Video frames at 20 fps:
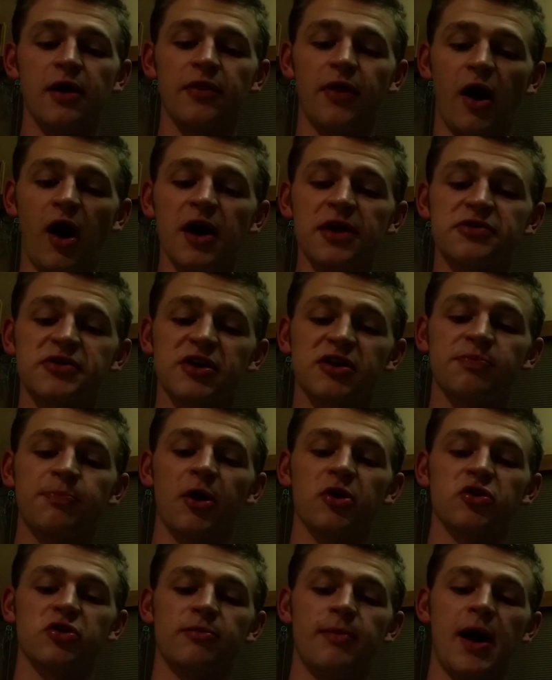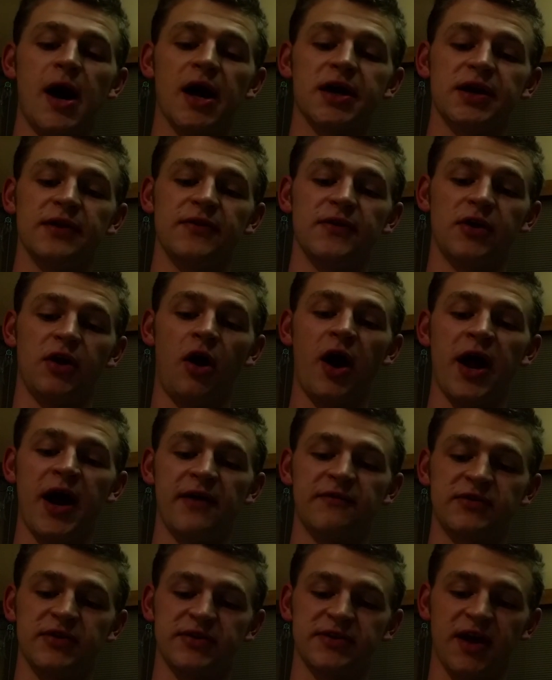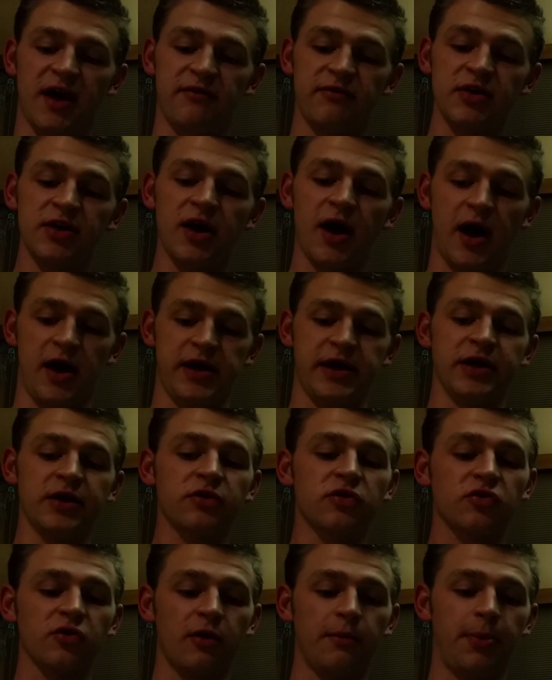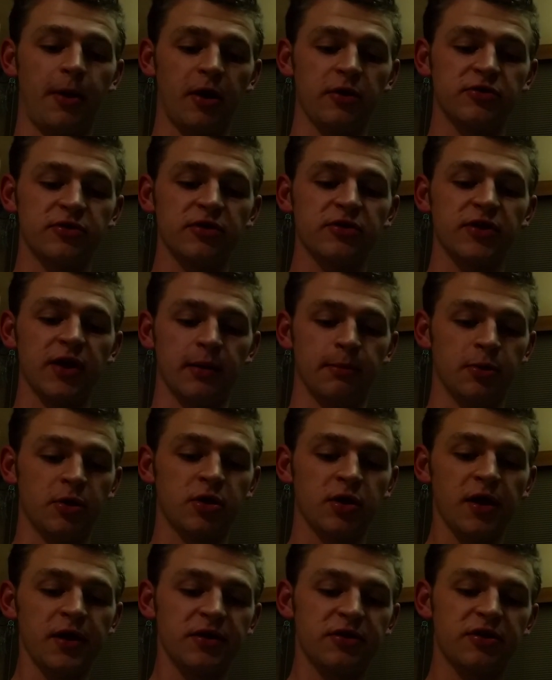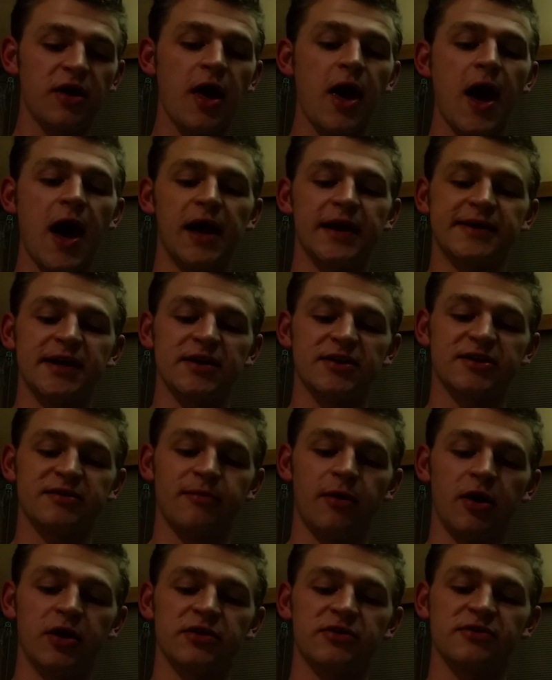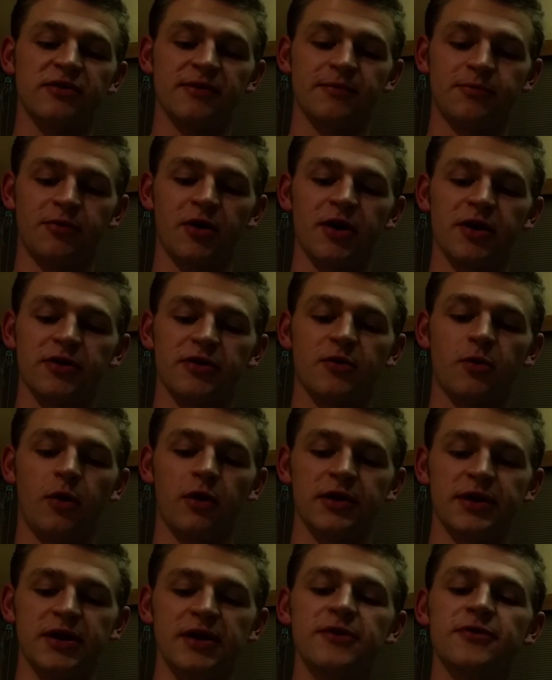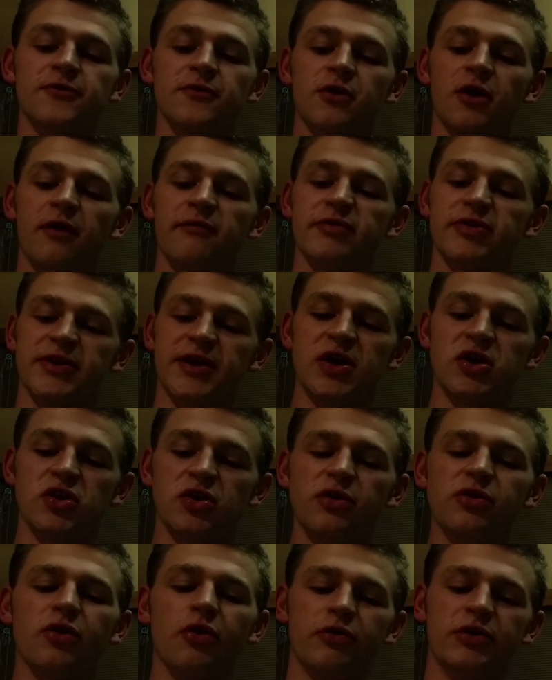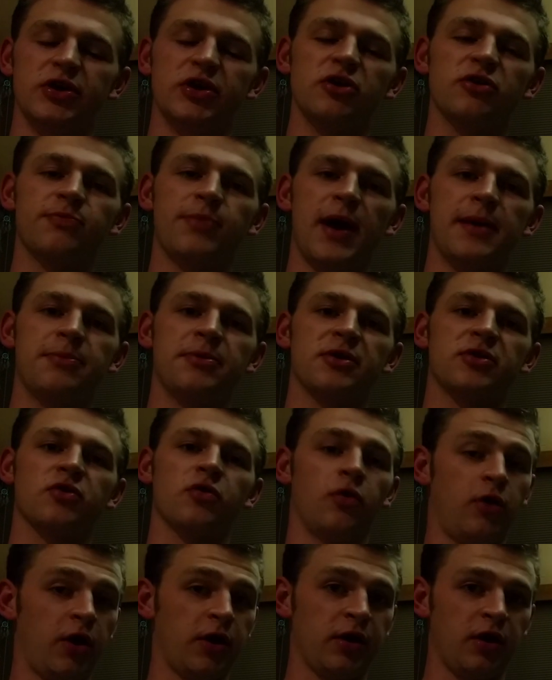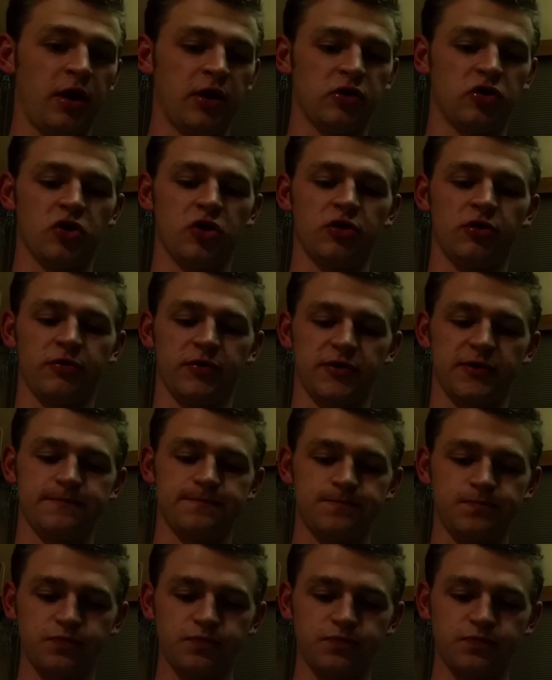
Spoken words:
the highest exposure marketing that I have discovered are in-store posters and booklets, and testimonies to the product's quality through conversations or in newspapers or online journals.